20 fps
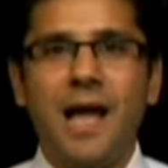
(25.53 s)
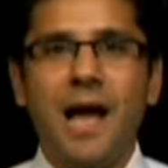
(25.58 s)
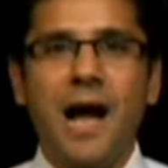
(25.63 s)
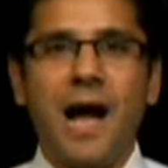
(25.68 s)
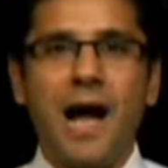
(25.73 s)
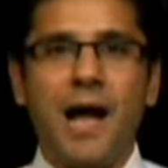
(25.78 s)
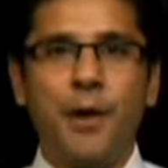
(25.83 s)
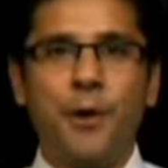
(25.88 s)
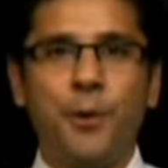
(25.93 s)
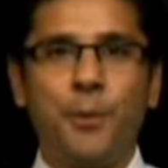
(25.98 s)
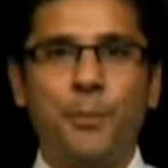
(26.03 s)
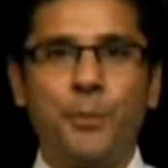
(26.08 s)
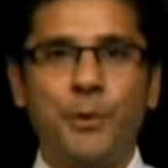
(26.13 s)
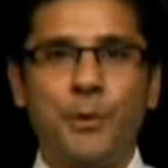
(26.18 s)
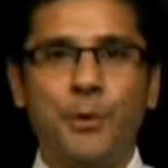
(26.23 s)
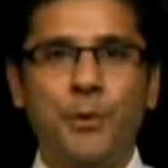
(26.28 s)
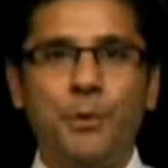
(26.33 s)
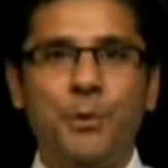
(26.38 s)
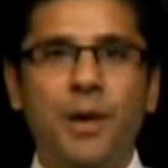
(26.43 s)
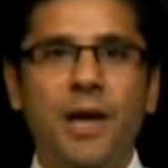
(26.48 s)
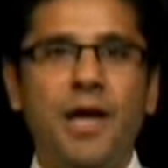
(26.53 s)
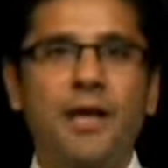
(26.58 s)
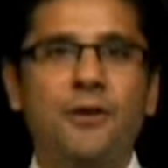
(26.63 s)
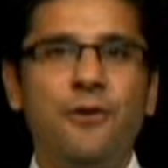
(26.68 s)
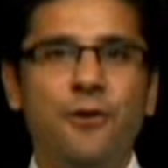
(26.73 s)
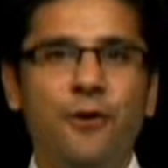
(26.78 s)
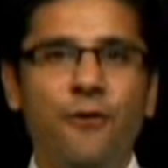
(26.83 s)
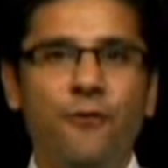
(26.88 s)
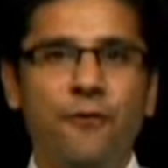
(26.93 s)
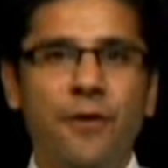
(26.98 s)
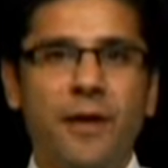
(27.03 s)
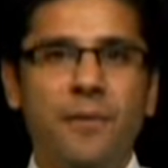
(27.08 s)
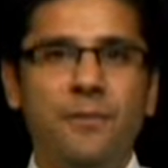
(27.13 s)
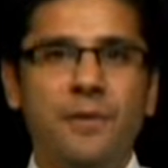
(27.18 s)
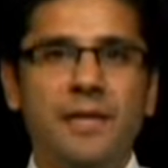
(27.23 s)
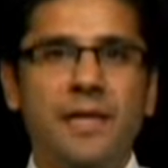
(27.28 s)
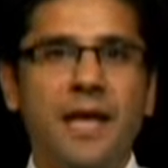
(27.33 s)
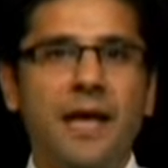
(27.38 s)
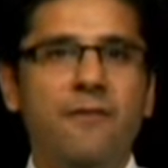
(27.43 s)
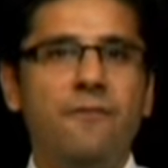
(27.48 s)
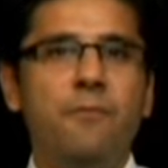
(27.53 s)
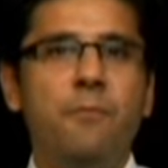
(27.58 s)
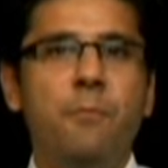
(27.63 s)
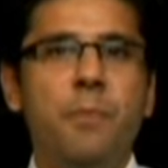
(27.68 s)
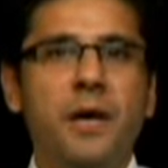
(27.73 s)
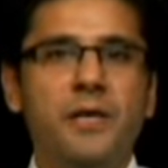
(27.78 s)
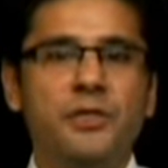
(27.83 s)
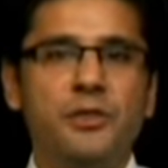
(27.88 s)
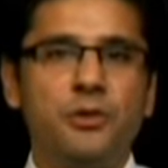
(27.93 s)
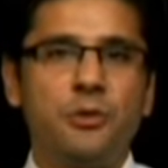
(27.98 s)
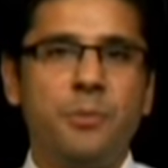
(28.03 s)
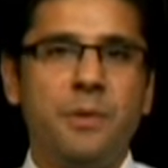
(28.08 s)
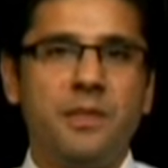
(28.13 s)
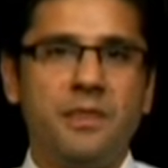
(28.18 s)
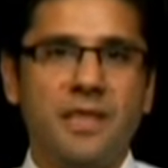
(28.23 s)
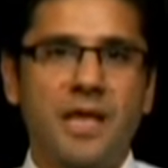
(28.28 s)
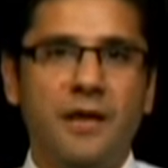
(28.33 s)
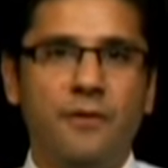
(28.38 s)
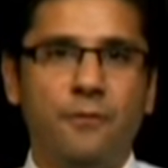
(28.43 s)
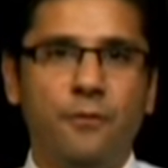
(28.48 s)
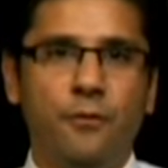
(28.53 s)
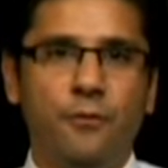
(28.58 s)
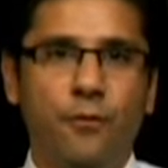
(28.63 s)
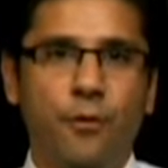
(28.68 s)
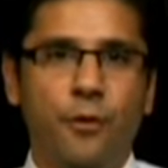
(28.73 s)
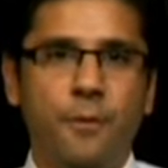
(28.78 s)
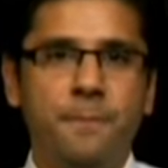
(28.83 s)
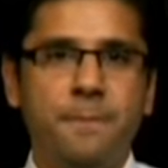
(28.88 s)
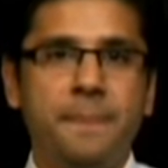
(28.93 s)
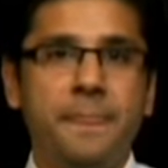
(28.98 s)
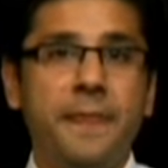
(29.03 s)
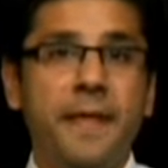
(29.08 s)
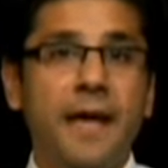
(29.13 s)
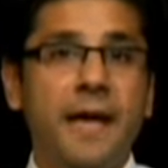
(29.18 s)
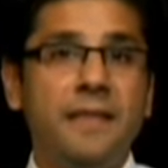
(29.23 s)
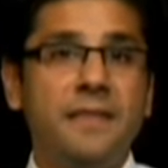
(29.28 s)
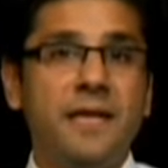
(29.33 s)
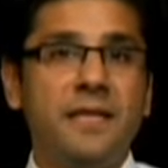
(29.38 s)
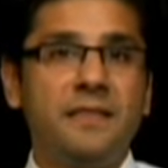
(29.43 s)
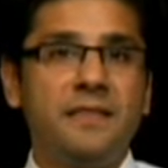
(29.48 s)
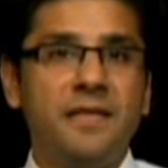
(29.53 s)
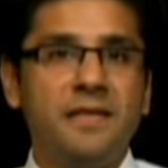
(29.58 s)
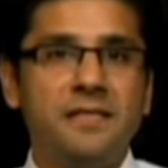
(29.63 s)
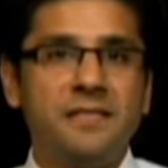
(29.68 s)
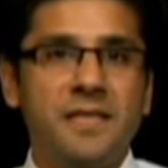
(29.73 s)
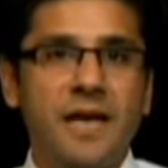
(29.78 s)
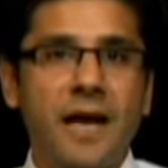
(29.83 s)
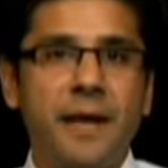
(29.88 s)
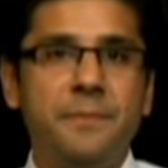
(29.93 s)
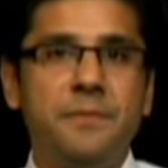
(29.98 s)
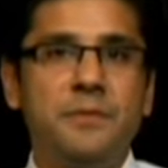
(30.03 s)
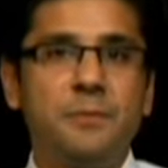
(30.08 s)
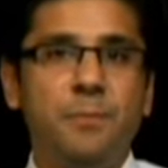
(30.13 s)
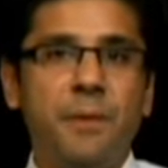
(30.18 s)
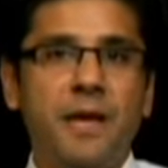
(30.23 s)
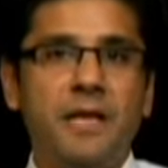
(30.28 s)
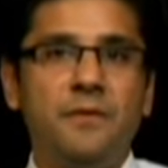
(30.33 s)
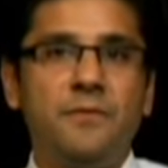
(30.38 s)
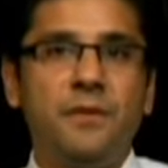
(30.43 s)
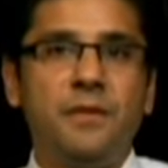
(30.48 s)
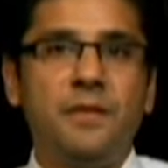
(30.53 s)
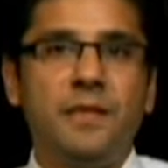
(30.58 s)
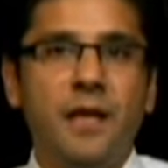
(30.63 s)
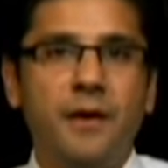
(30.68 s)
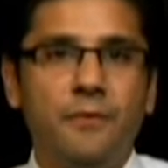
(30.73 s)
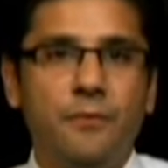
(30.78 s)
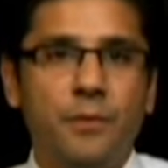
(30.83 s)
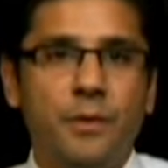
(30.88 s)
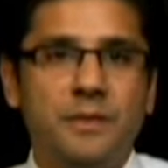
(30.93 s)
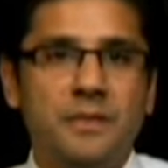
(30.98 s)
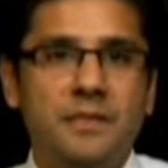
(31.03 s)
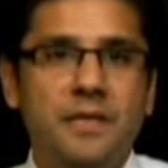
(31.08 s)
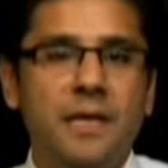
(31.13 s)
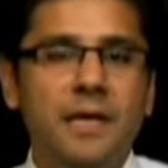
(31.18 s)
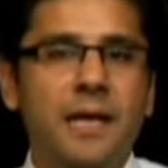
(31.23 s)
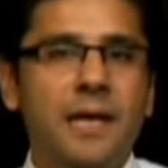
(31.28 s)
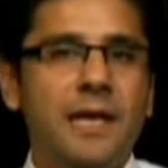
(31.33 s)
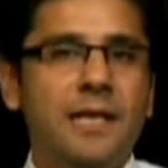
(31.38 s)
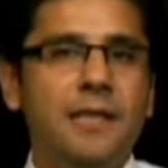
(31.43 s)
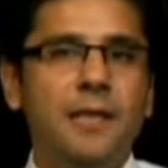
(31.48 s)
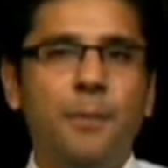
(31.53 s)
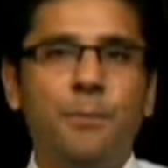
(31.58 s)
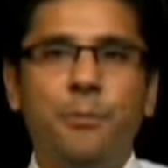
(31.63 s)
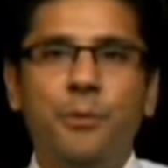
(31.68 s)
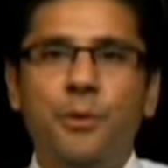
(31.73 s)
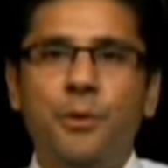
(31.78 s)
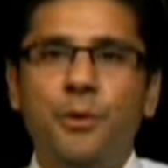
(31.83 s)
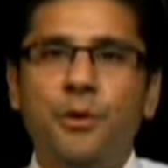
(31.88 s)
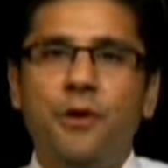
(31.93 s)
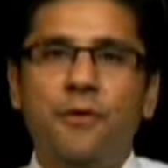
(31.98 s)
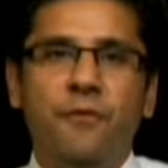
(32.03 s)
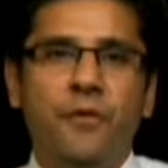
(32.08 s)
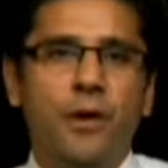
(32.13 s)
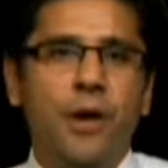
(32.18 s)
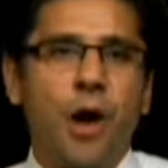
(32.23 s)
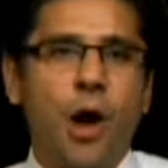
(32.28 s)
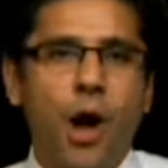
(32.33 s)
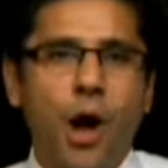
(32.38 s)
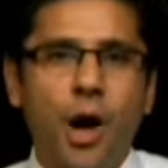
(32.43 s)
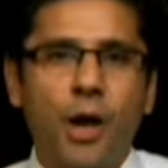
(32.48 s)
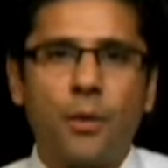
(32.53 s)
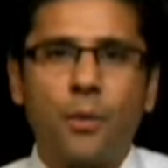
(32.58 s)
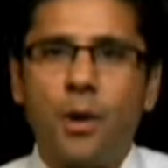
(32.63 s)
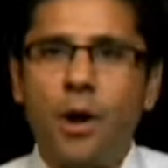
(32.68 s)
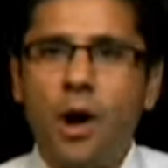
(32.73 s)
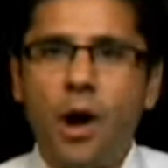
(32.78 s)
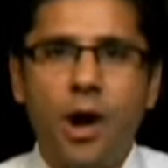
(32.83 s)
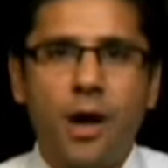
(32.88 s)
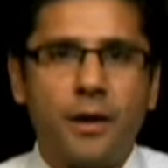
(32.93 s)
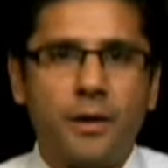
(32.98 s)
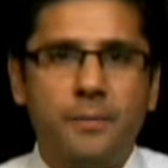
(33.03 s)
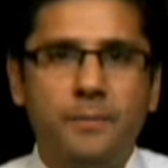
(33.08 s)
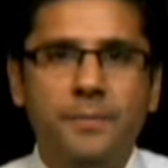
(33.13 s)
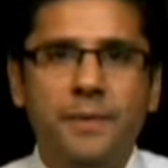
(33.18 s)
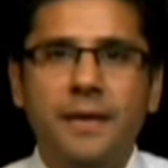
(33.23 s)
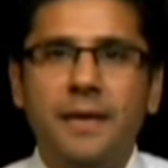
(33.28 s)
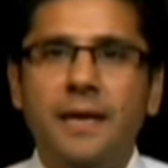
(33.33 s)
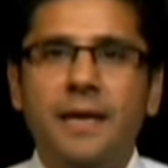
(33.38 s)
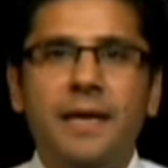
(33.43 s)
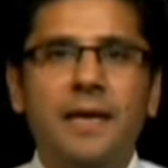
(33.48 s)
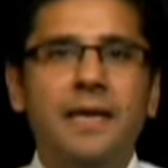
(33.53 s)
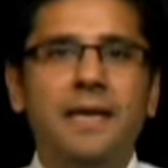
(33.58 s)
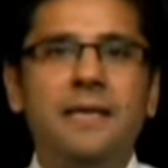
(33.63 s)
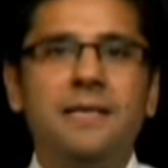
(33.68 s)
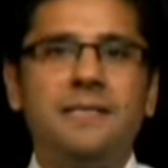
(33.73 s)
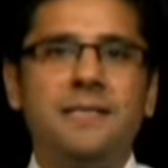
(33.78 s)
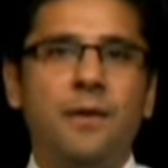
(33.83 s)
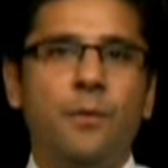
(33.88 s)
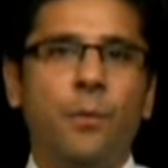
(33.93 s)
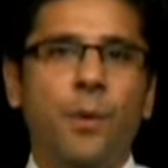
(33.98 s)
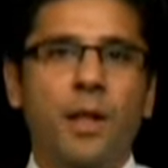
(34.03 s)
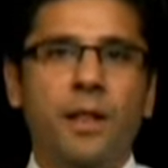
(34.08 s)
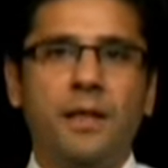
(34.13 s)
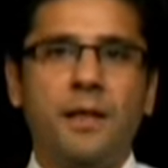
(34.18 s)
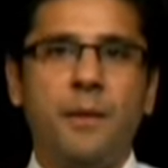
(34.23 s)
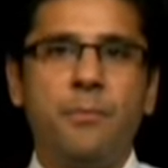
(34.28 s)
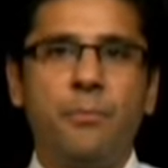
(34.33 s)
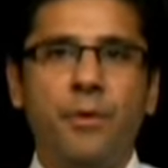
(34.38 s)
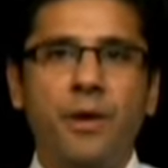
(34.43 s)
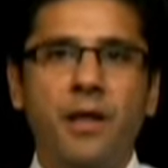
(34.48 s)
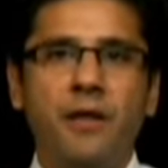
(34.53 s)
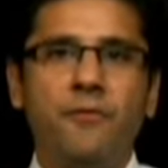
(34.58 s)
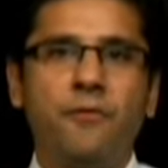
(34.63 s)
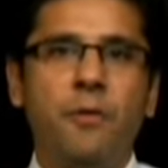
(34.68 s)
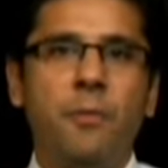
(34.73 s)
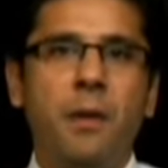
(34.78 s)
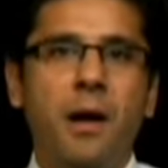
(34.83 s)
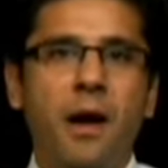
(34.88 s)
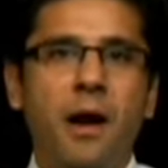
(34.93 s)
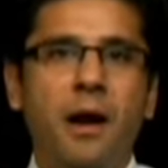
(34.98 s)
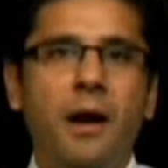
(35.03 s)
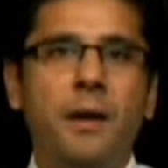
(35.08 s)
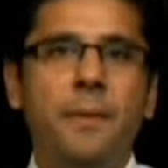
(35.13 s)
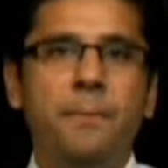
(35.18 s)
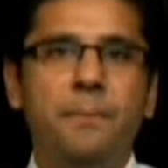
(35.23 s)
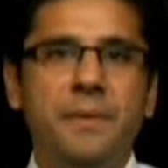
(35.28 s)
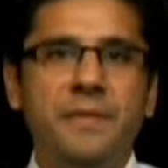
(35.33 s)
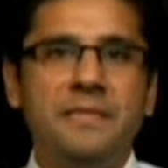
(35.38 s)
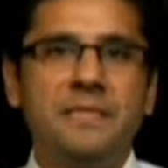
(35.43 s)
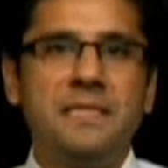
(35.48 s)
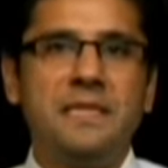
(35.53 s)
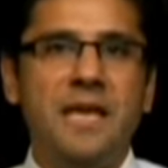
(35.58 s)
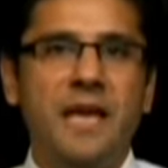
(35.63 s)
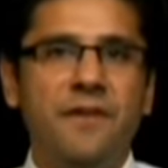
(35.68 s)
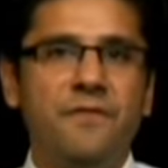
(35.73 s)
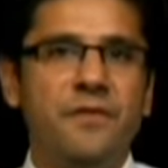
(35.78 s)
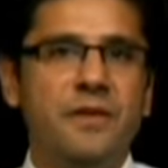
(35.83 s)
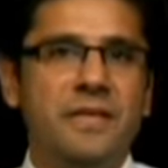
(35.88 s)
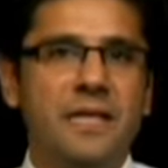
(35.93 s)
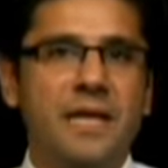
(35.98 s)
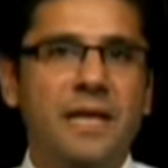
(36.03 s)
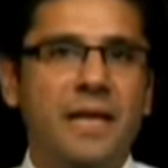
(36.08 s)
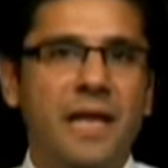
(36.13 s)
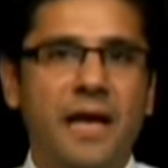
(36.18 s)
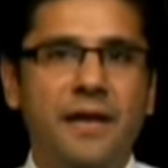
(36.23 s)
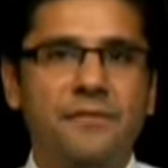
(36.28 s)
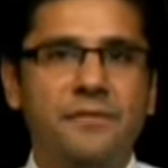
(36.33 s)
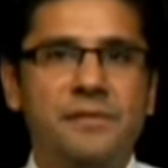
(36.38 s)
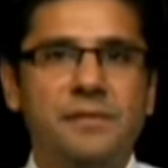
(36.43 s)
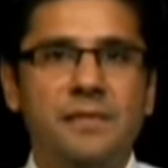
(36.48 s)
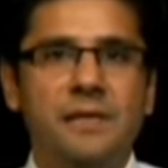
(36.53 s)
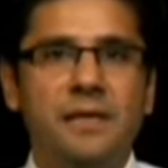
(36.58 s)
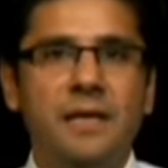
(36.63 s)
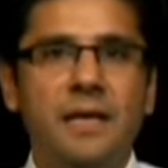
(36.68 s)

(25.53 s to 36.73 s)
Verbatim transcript: I hope you and your family have much to be thankful for and that this time spent with loved ones in the beauty of an Ottawa autumn is a welcome break from our busy everyday lives.